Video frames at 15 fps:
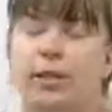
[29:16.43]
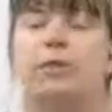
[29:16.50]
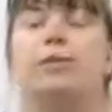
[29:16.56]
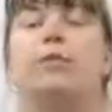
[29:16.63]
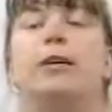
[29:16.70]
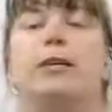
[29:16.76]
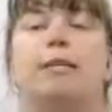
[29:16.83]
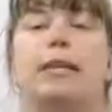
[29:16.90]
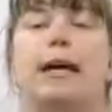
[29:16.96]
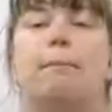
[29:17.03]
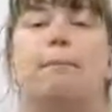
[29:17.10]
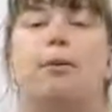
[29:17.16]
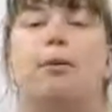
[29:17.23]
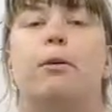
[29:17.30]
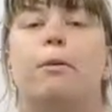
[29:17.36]
So for
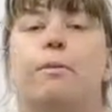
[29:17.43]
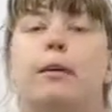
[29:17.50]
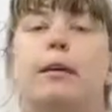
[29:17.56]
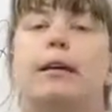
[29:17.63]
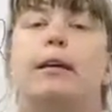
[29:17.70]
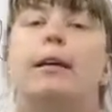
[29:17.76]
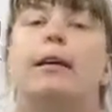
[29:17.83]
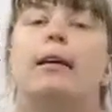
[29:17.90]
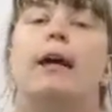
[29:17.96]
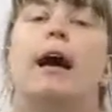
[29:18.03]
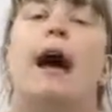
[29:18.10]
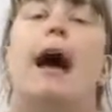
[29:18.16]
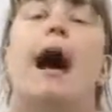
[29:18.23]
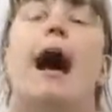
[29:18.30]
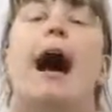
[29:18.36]
example,
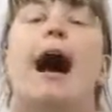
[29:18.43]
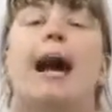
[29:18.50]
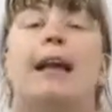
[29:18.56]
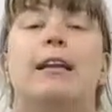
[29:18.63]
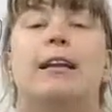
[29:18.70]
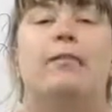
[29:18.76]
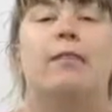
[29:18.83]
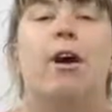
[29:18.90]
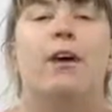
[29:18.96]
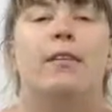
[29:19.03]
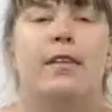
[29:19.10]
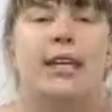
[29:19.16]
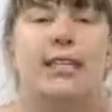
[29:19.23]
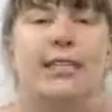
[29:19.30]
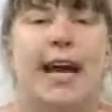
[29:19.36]
I live
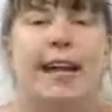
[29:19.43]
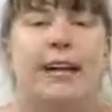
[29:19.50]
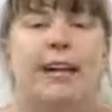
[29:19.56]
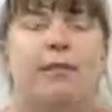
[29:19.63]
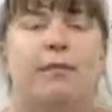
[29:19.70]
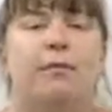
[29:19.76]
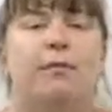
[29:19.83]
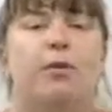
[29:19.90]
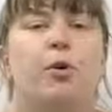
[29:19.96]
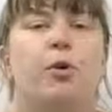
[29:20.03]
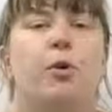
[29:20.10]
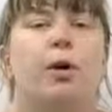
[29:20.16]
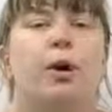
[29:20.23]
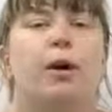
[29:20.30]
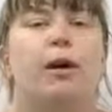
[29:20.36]
on the 2nd
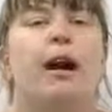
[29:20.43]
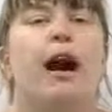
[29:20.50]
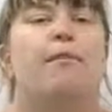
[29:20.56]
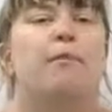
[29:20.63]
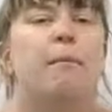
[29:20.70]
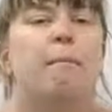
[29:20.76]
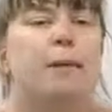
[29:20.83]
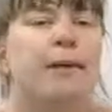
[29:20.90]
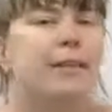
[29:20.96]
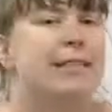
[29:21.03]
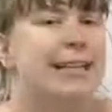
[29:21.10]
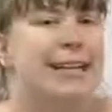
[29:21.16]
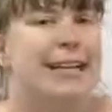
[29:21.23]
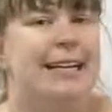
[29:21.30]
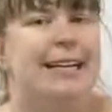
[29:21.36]
floor of a
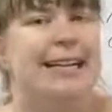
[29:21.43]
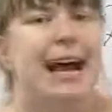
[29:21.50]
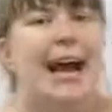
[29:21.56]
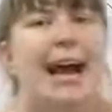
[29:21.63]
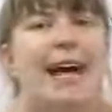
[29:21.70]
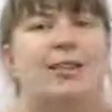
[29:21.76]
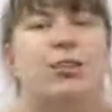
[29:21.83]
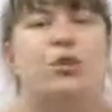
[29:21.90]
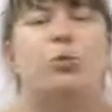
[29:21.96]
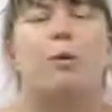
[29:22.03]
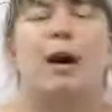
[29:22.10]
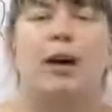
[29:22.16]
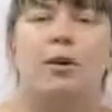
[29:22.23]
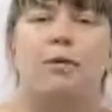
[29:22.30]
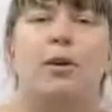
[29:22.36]
building at
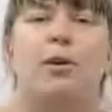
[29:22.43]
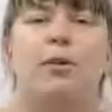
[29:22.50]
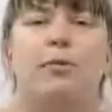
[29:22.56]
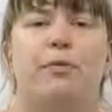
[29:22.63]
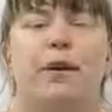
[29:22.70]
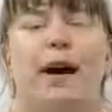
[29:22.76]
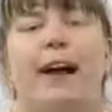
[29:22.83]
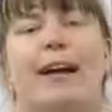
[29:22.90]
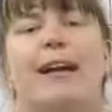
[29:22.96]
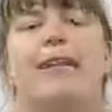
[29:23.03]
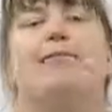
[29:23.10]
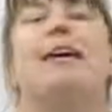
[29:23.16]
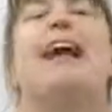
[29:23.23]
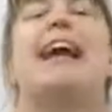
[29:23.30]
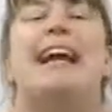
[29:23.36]

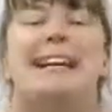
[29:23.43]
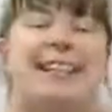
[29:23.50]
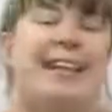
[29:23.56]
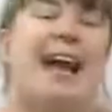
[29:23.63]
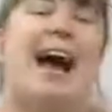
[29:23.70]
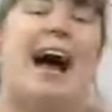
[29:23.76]
1205 8th